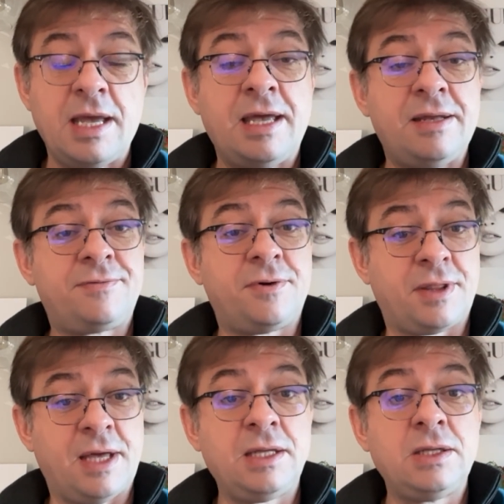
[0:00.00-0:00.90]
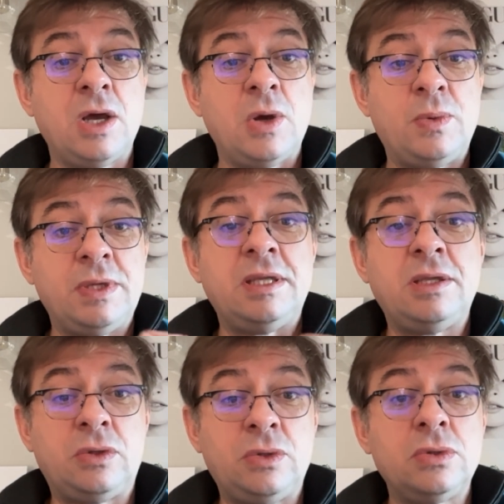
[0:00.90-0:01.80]
And for that, we
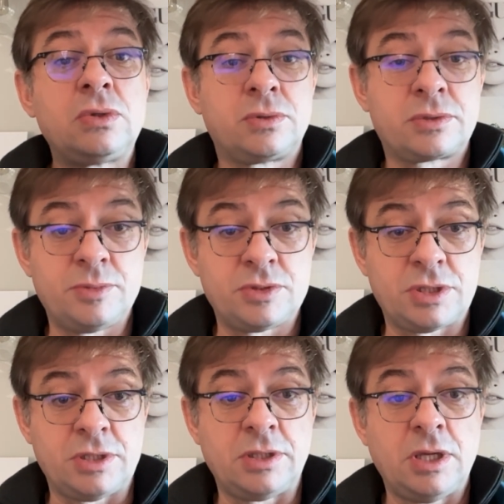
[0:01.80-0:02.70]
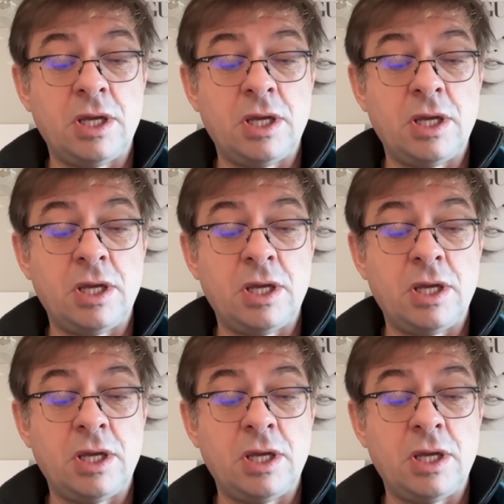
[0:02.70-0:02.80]
need your contribution.